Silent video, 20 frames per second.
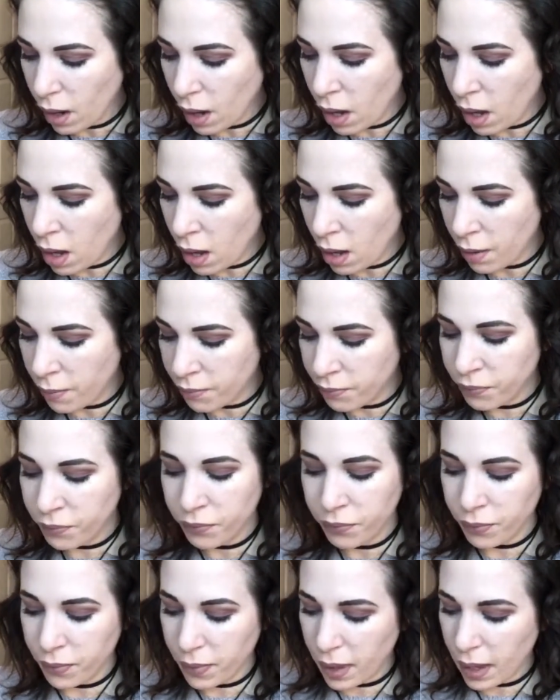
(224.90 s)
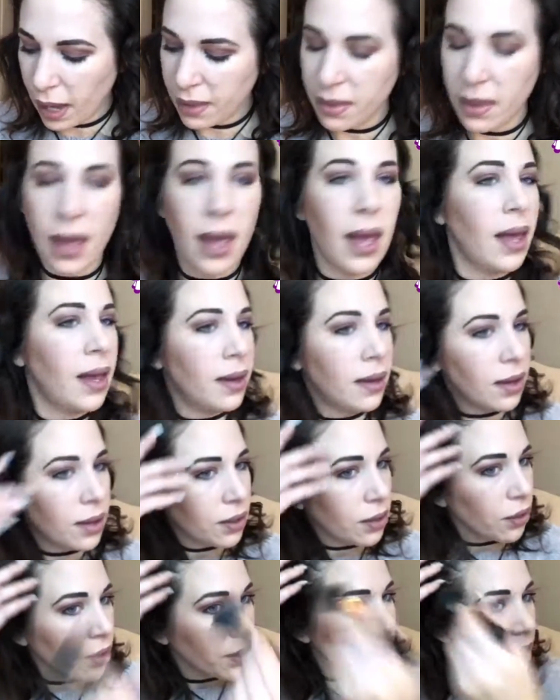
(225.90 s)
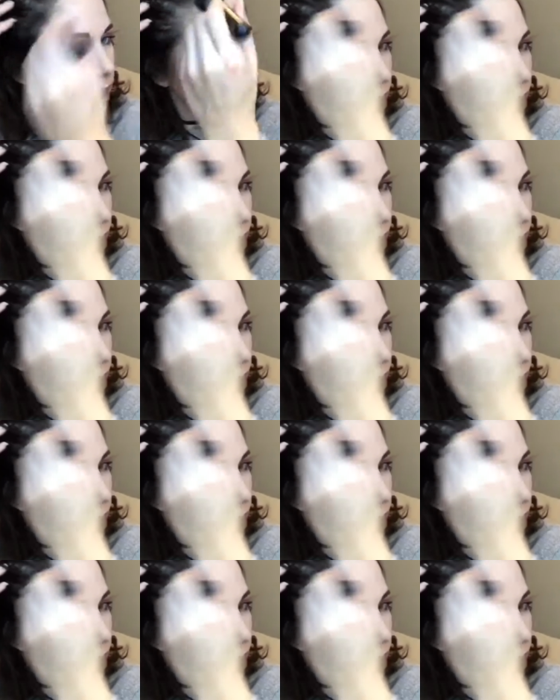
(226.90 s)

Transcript: And then you're gonna